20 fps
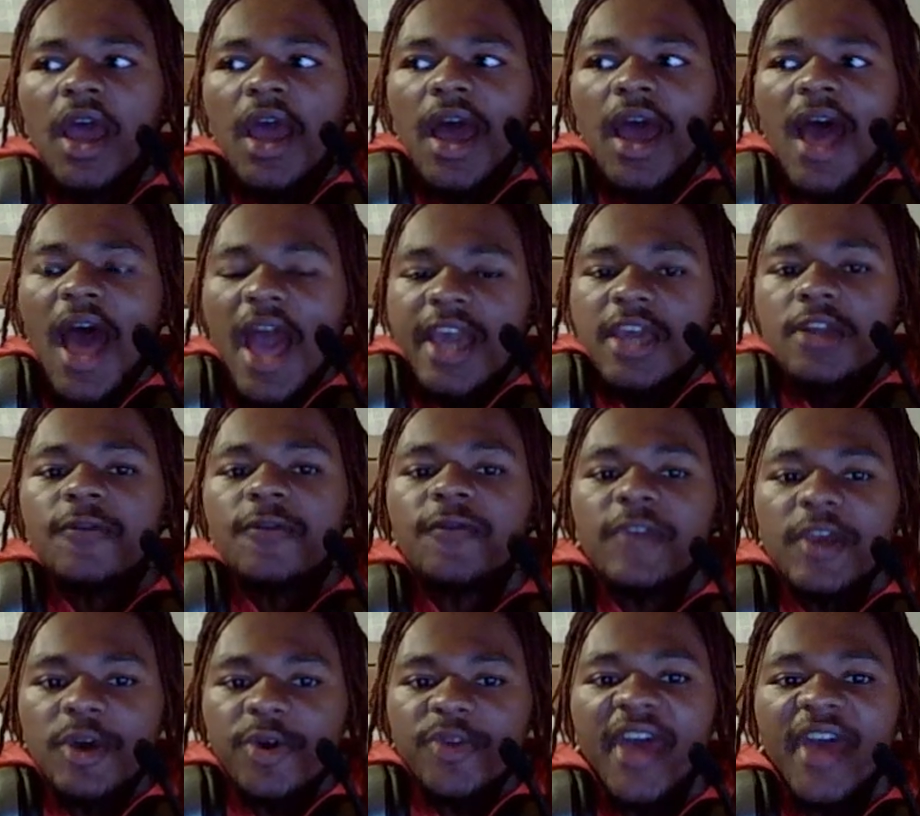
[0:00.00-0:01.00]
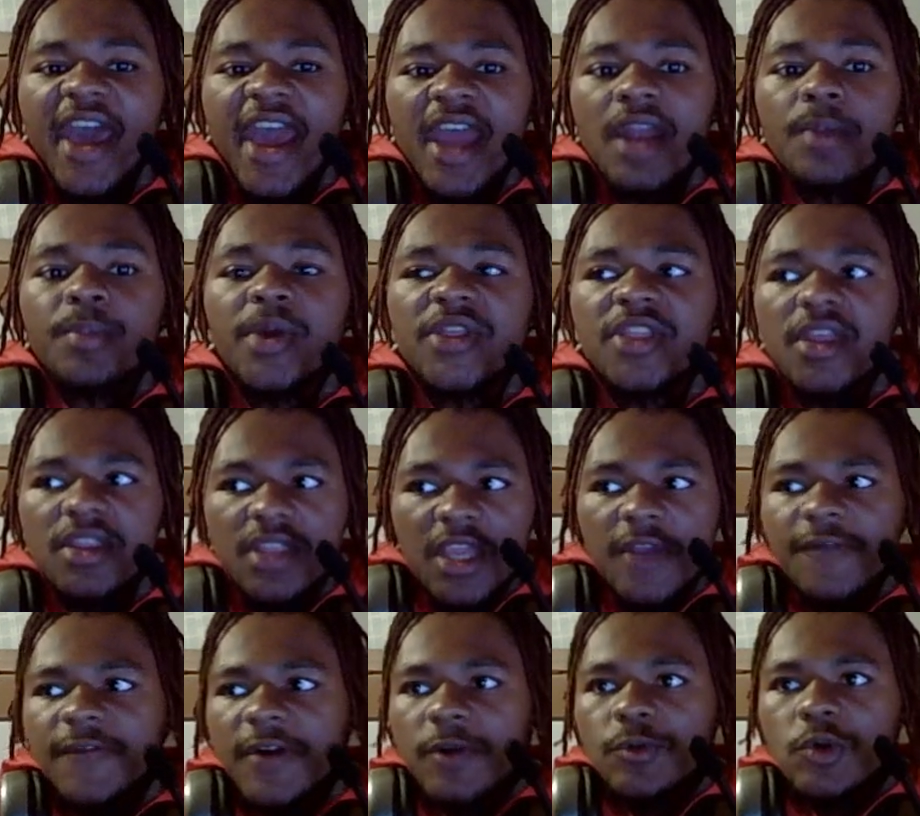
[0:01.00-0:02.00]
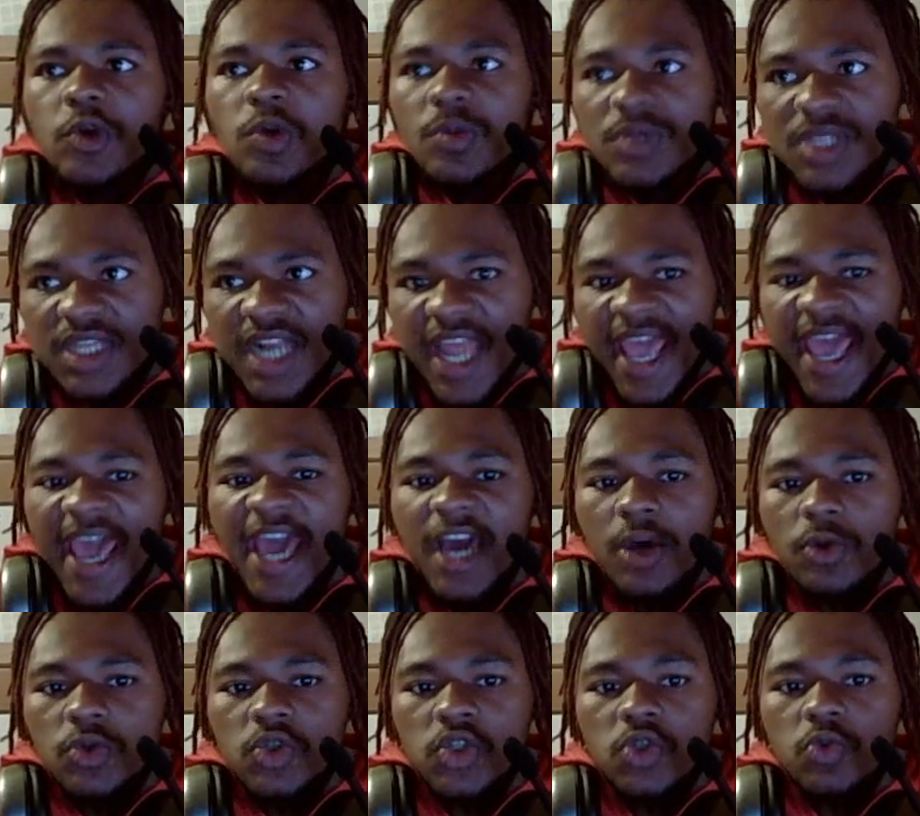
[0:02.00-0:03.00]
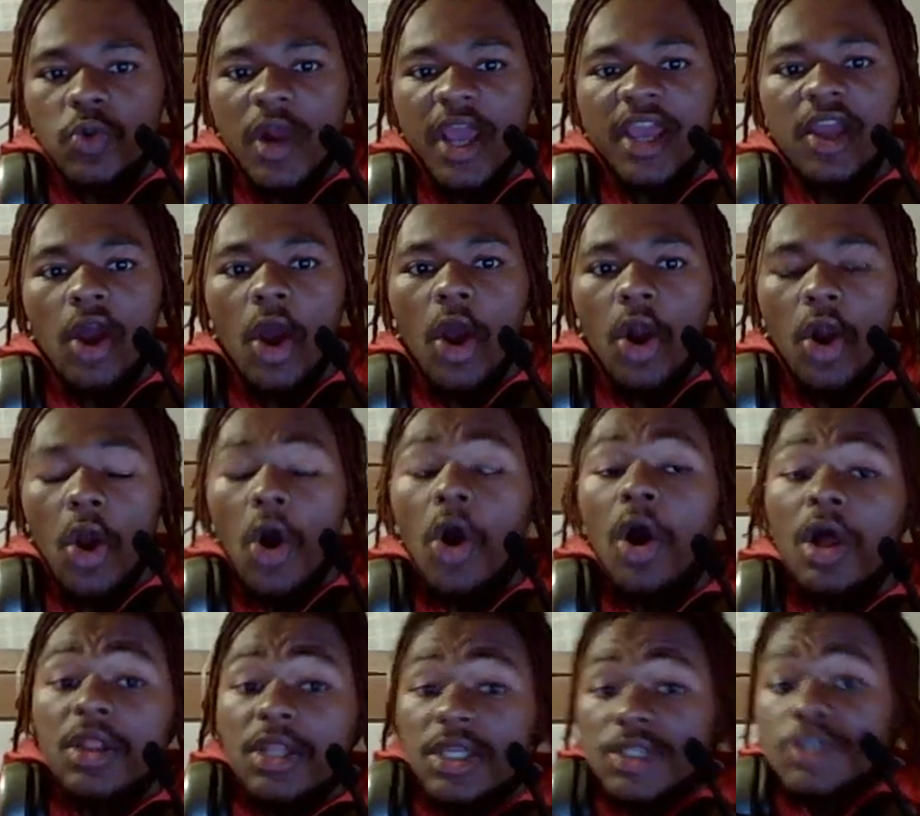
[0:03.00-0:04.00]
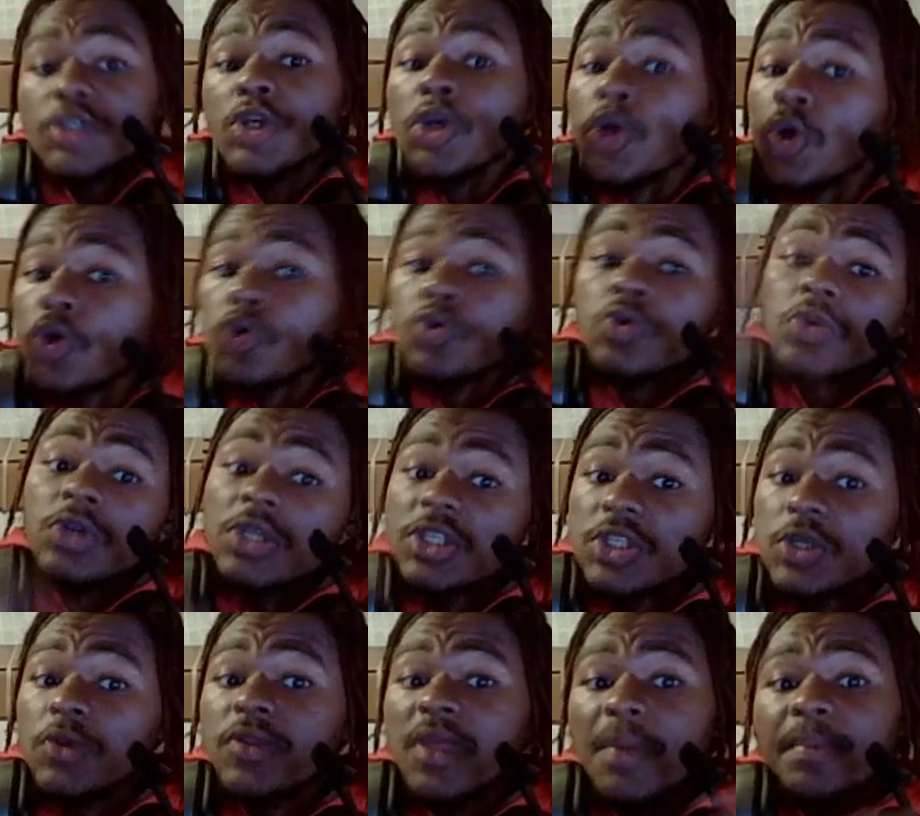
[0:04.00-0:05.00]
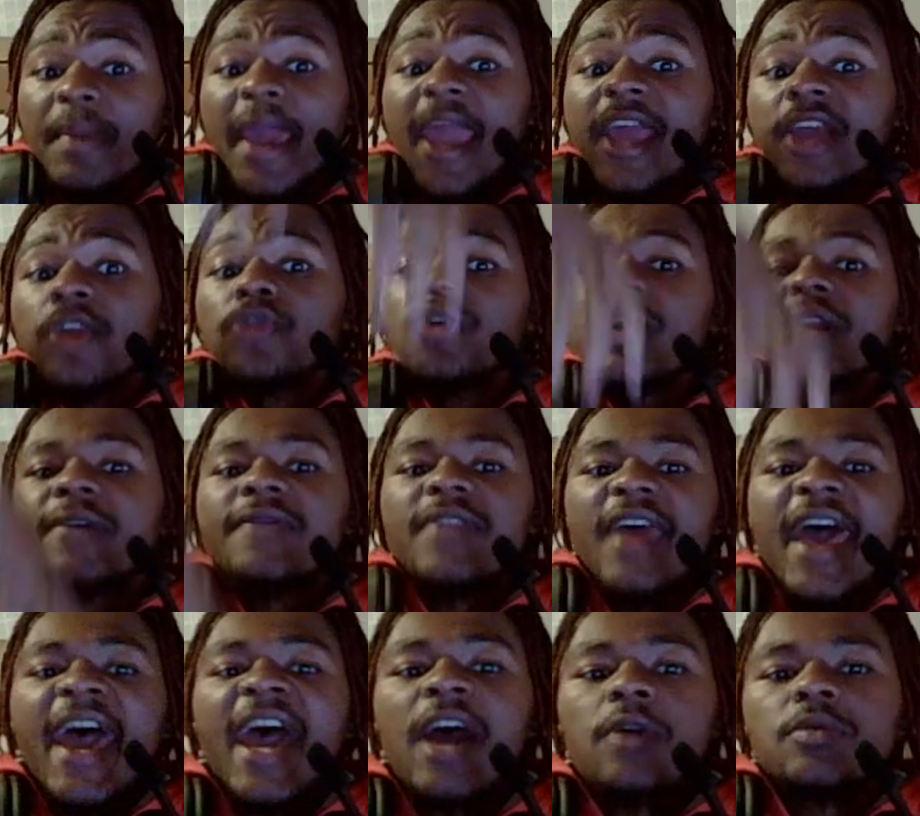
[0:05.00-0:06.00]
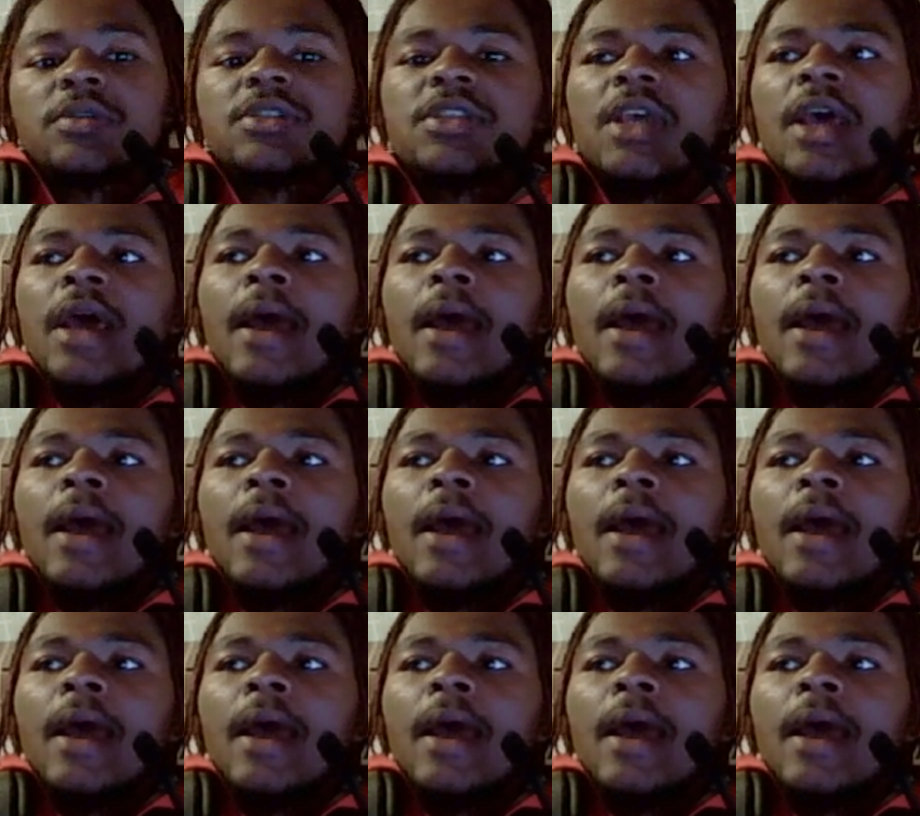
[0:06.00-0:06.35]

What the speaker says: I can feel that. But the different rooms in a house, right, are all attuned to the main grid of the house.